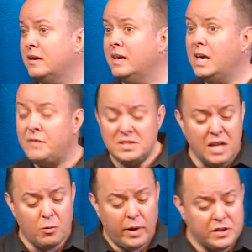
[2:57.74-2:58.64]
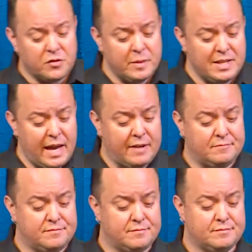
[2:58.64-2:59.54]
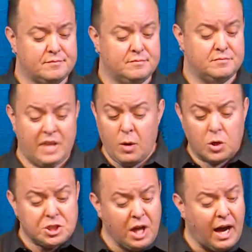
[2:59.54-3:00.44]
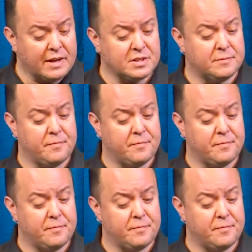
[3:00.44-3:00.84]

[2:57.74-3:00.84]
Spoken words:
if he's not raised from the dead. They were shocked.